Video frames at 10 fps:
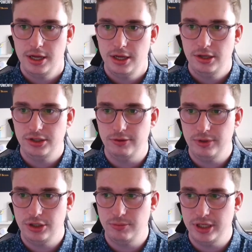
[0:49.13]
So if
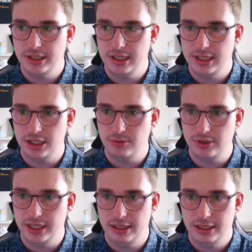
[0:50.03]
we jump into the dashboard
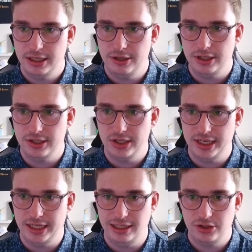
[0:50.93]
here, you can
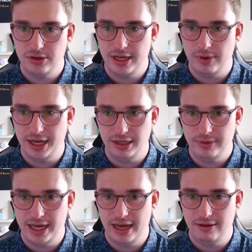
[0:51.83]
see straight away that
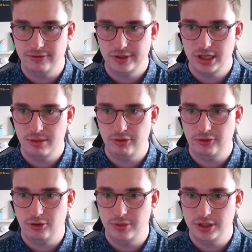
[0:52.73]
we have site
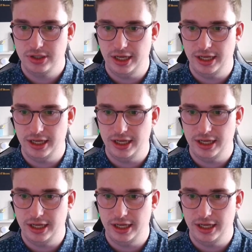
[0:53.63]
performance